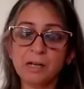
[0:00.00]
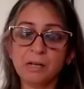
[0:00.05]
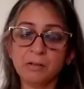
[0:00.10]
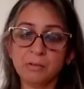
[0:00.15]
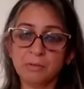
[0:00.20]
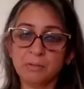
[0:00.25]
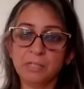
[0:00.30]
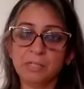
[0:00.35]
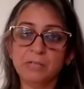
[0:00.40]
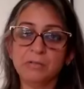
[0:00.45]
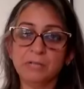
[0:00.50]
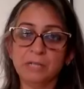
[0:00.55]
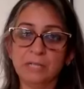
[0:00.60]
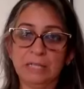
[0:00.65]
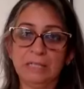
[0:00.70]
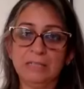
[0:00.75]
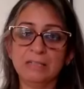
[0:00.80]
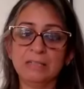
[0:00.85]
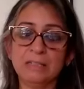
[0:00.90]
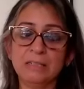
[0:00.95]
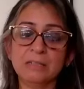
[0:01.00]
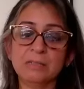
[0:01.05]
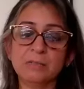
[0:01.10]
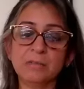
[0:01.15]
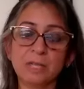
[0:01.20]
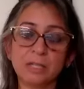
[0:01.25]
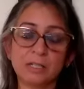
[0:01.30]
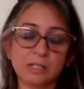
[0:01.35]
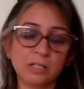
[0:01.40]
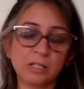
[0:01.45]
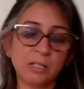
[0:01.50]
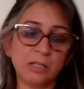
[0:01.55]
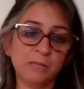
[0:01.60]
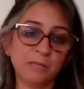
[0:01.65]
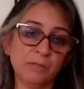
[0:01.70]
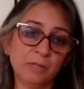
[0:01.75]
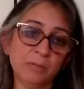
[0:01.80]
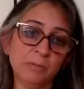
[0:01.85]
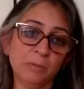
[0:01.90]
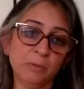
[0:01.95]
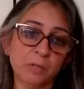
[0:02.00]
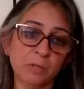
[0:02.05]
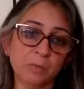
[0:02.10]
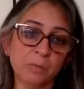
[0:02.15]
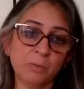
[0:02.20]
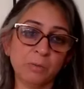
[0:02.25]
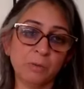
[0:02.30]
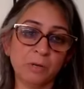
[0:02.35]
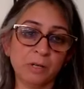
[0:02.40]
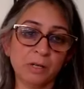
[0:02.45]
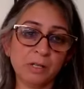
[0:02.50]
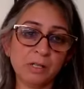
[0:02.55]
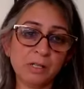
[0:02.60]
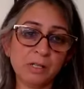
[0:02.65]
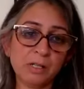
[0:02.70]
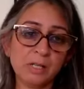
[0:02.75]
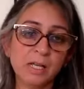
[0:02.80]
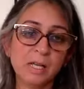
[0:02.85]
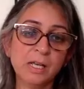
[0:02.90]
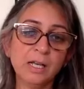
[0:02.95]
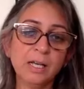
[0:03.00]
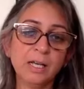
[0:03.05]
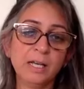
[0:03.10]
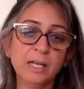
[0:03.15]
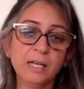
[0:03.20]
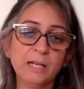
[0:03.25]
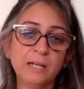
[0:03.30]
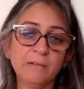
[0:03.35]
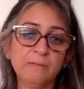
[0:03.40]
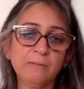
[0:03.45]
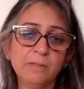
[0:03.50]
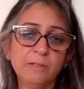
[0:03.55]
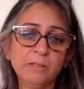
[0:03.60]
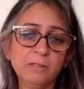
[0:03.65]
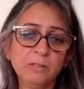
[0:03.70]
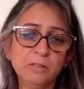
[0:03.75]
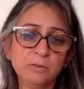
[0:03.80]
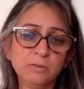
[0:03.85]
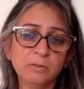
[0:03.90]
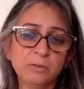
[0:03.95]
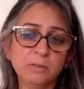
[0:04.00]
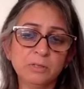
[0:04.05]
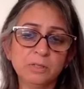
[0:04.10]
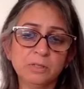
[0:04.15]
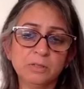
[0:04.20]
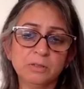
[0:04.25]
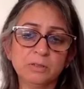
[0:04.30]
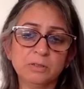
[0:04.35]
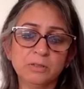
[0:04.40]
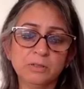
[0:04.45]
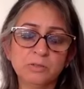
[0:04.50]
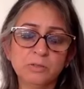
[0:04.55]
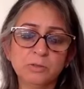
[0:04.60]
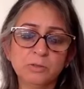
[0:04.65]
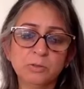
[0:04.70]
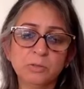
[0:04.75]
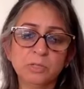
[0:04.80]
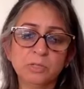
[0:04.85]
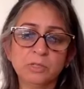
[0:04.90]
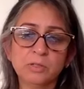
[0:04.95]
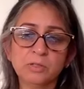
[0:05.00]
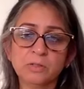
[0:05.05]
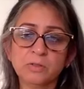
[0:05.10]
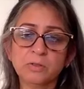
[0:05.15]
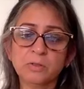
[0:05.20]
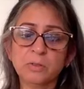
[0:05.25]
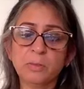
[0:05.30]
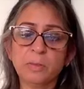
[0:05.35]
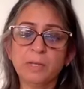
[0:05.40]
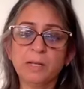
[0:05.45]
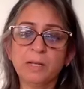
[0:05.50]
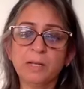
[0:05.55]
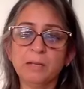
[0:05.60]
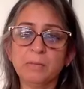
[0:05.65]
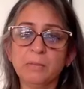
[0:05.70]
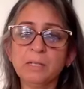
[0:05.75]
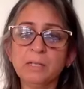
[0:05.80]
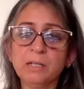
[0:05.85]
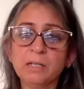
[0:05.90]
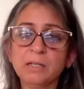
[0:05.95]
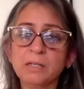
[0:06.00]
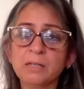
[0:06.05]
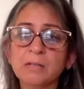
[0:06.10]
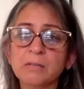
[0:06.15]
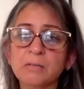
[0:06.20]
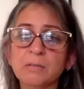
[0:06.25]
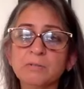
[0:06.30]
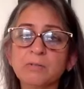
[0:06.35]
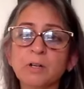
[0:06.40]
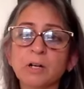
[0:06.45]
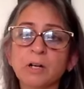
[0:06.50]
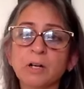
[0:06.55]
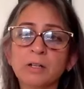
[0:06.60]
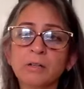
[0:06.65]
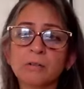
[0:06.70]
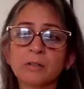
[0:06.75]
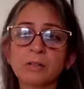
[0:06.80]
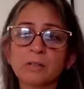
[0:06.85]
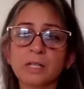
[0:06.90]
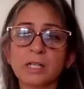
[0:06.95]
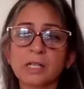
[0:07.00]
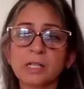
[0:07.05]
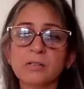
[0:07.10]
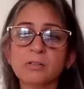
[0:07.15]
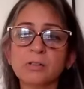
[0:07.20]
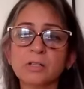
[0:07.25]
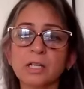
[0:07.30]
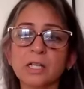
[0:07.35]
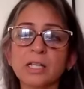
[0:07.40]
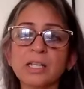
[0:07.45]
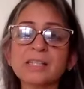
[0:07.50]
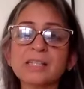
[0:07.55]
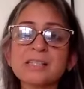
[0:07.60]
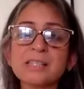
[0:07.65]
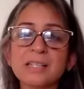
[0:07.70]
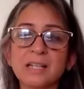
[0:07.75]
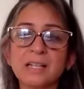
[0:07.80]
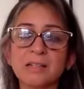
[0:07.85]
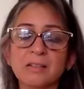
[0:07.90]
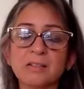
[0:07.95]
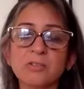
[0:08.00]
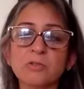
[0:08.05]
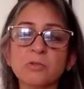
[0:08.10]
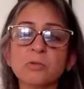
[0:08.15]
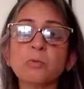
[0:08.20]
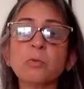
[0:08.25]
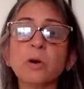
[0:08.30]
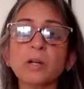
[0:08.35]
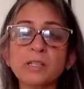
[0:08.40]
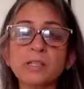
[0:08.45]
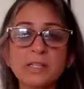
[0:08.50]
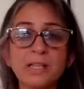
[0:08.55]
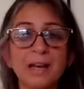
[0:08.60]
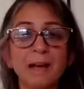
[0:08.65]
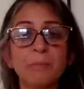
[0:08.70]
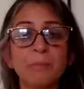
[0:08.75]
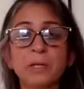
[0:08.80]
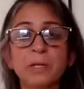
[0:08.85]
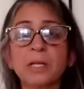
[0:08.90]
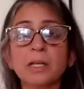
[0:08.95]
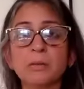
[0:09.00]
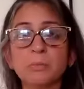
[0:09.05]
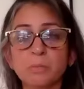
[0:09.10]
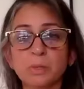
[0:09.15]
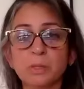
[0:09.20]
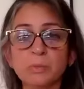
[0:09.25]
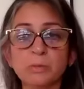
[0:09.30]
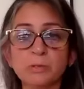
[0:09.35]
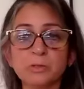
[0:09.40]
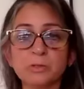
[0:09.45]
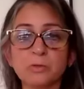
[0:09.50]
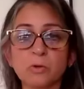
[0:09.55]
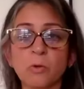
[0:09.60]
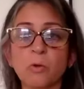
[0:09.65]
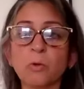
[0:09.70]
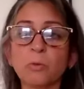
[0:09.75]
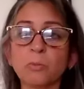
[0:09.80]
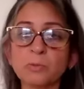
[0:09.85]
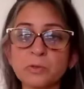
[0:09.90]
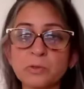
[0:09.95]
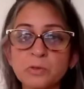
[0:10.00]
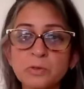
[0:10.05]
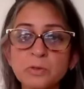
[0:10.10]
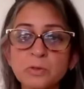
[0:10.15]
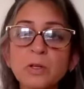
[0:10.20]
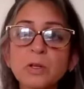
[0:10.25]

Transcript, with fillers: How are we doing it is actually, I feel, more important. And I feel through the two years of the pandemic, I think we've got a really good insight into what's happening in people's homes.